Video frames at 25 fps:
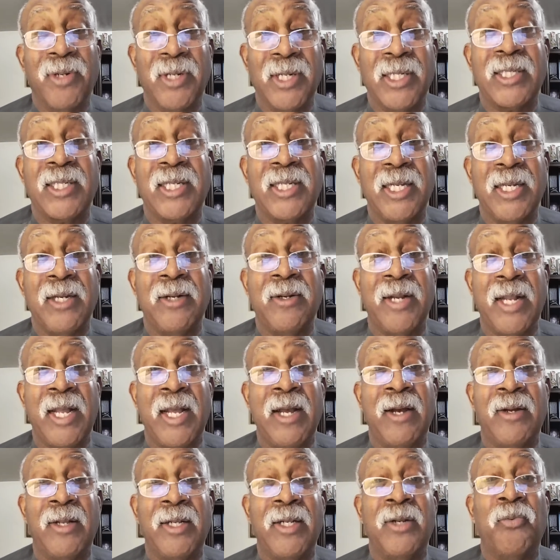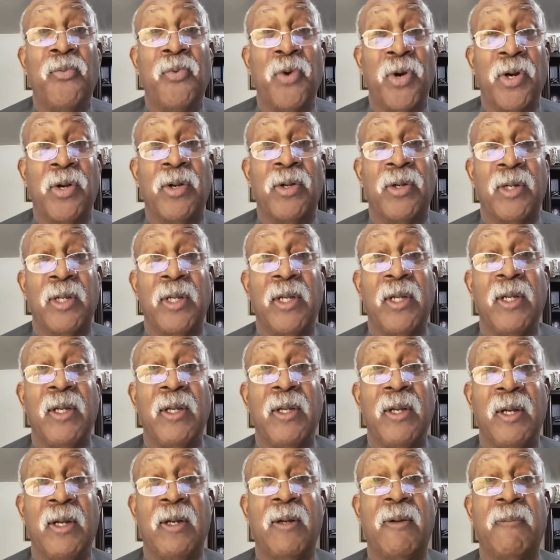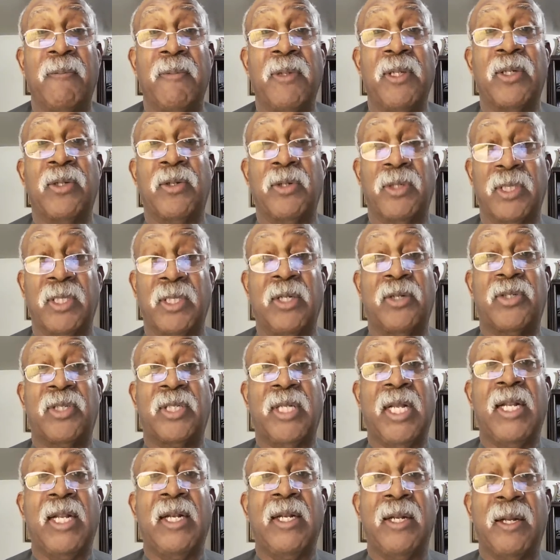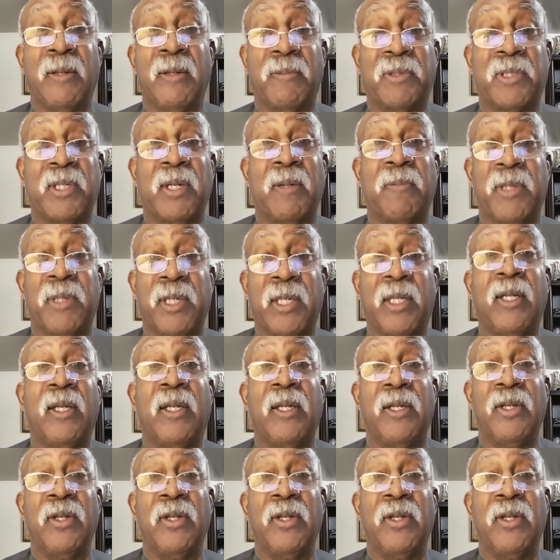on us here now in the world uh, because they're setting up something.